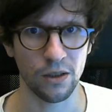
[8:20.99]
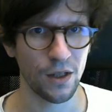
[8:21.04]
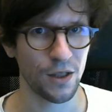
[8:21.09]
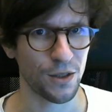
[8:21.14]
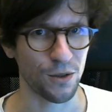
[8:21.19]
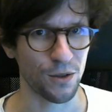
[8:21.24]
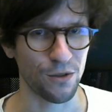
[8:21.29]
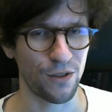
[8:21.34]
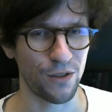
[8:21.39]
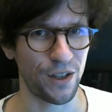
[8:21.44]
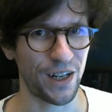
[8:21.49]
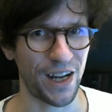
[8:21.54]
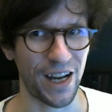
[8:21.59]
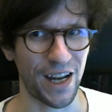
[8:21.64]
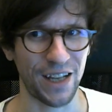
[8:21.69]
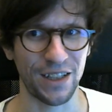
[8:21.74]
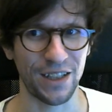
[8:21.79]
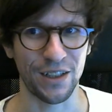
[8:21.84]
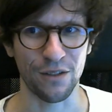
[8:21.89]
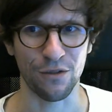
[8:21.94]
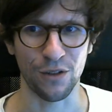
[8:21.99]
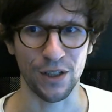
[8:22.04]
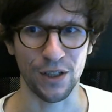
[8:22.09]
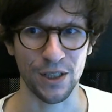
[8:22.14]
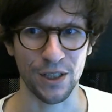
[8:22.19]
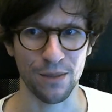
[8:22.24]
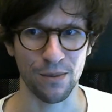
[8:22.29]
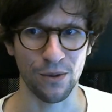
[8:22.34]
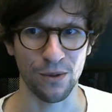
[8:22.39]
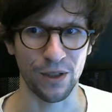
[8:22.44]
So it's very handy for
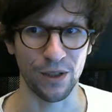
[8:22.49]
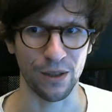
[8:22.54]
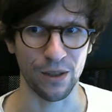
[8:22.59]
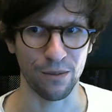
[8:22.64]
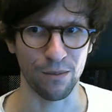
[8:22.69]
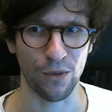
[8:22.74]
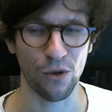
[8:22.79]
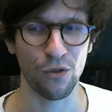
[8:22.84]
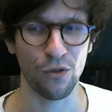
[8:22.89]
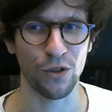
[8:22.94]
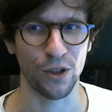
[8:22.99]
exploring both,